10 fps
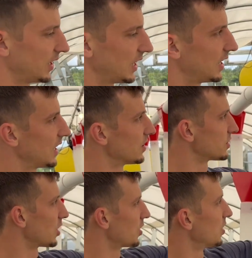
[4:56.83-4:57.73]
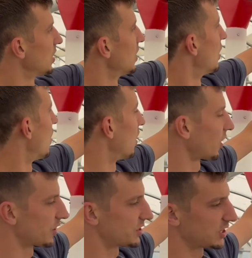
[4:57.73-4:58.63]
then here's our
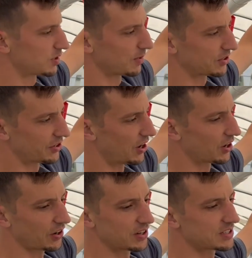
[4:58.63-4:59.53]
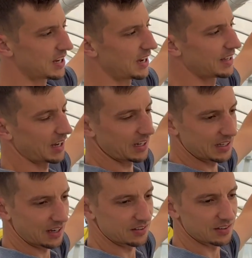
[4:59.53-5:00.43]
auger system. There's an auger inside that
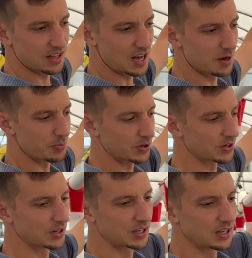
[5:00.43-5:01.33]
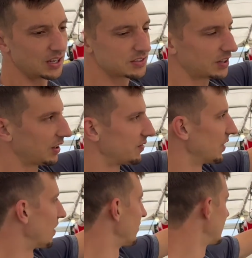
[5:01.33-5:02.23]
connects to the hopper so you can
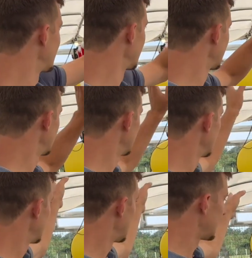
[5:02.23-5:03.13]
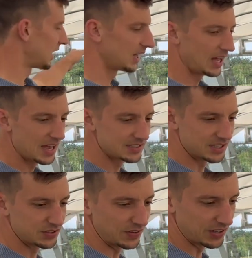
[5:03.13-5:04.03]
fill everything. As
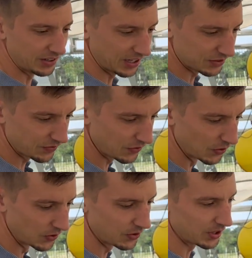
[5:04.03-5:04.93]
this feeder gets full,